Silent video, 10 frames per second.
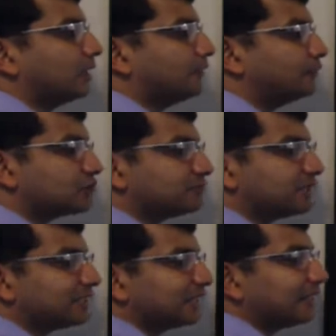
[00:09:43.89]
Which is
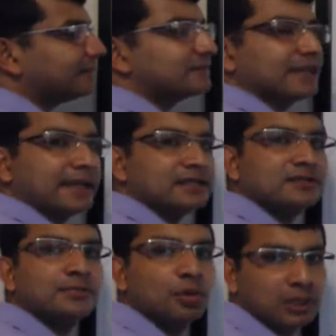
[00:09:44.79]
basically, in this
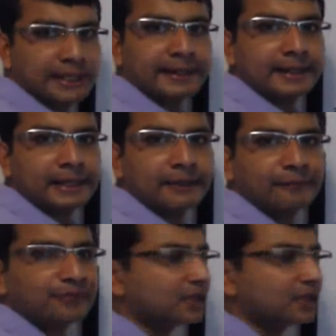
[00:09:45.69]
case, bolenge.